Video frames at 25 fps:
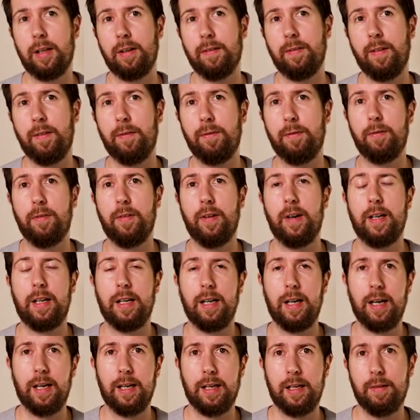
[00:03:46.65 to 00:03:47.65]
have a very
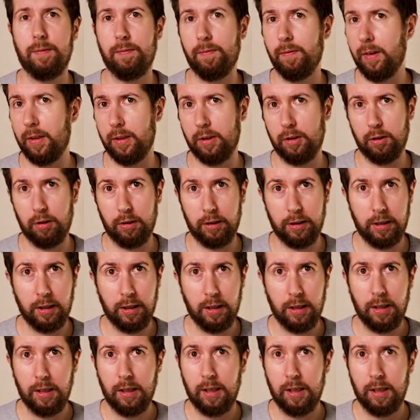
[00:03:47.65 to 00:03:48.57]
high inventory.